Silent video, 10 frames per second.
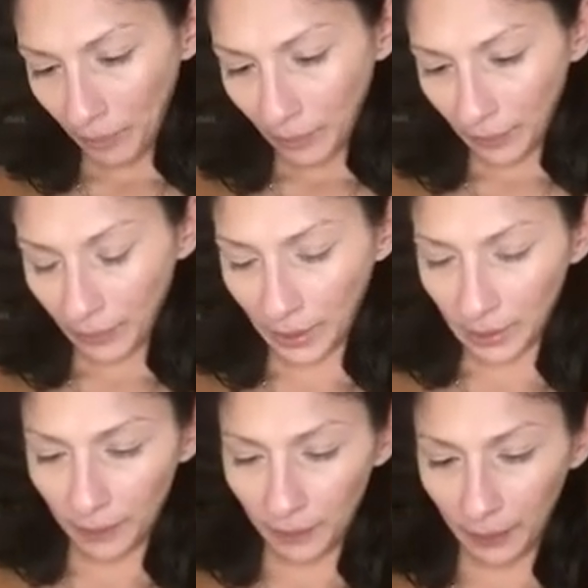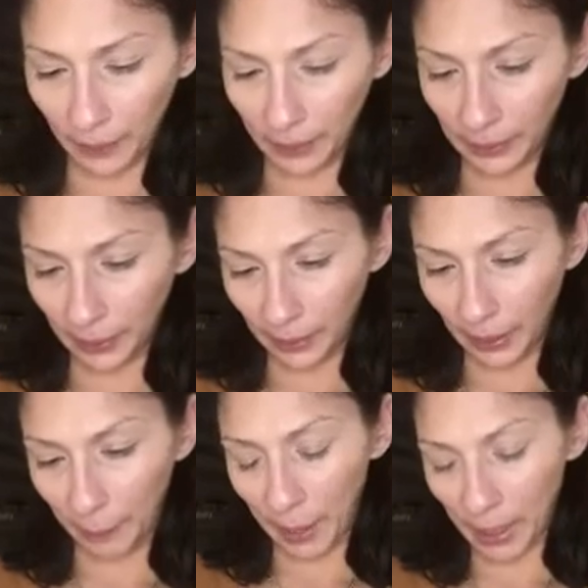doesn't feel like they
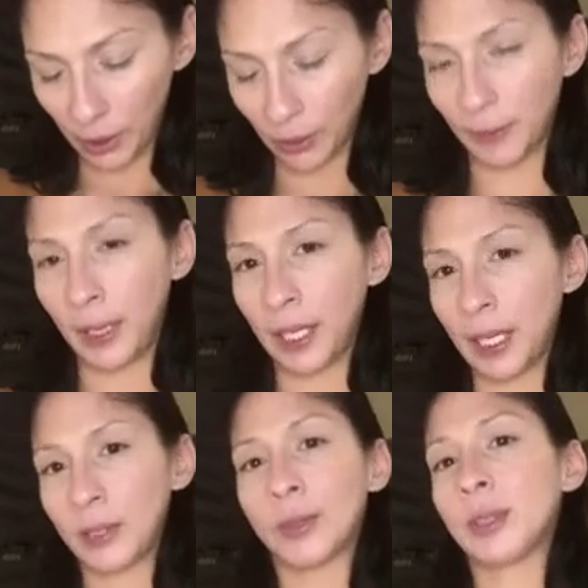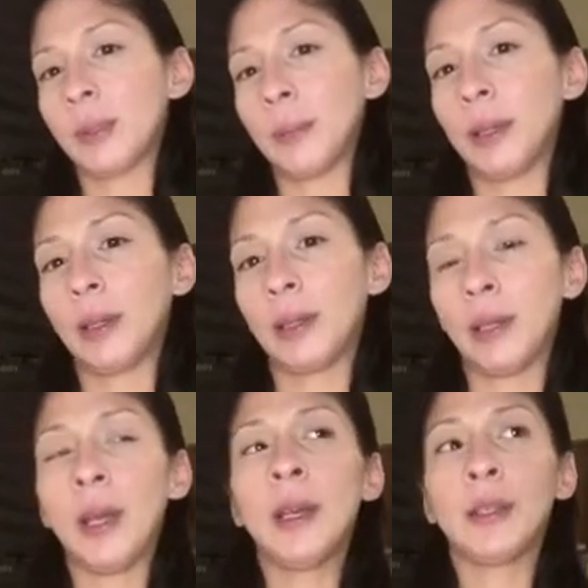match your financial stability.
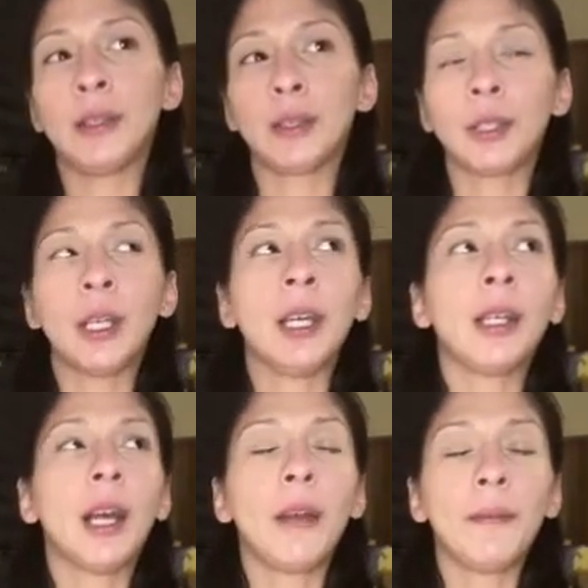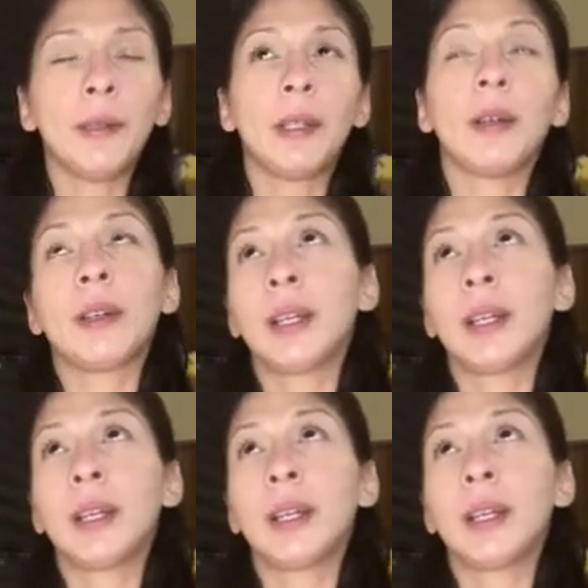I feel, okay.